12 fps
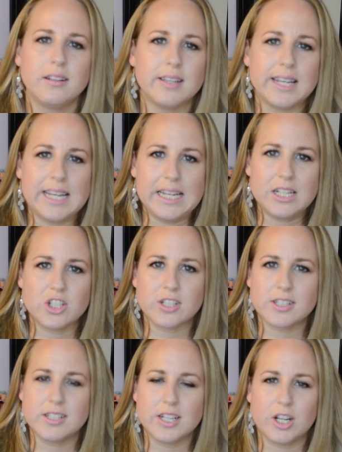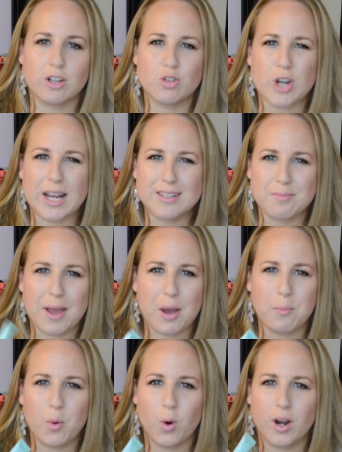The heat just, you know, dries them
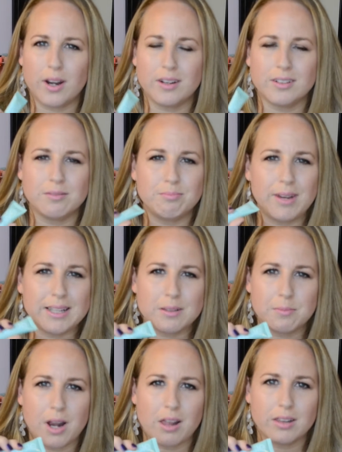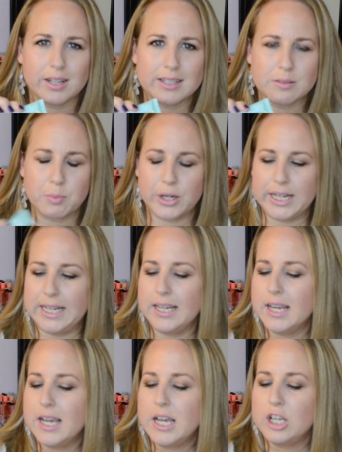out more and makes them not look as pretty.
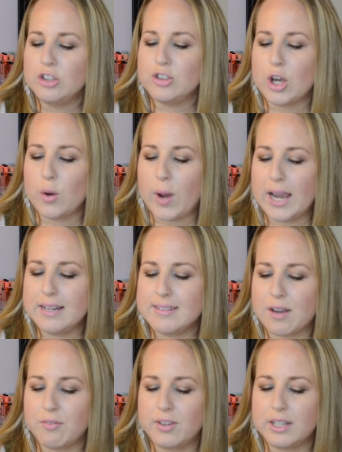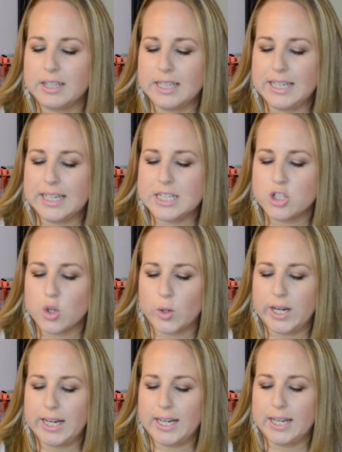So I definitely
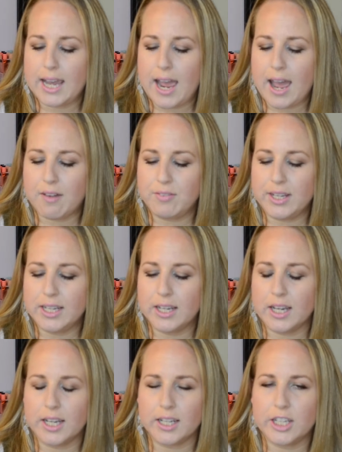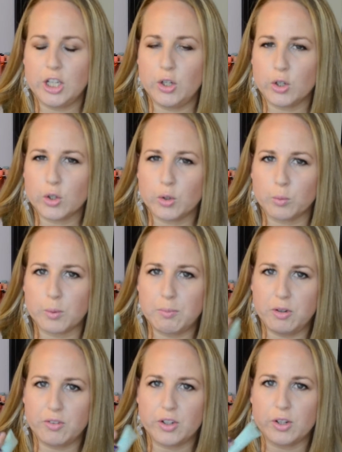enjoy having a cuticle
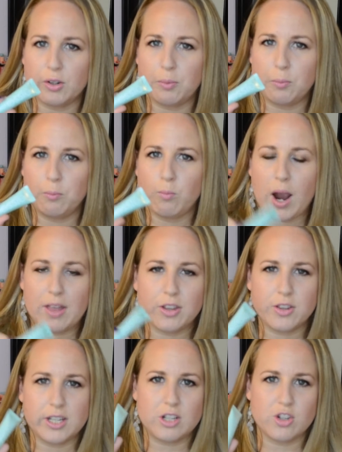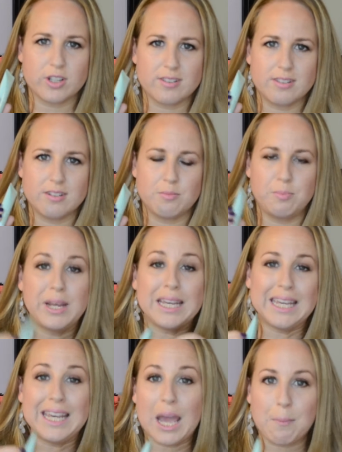remover rather than just
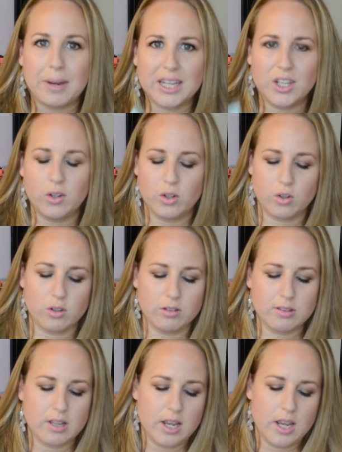picking at my cuticles.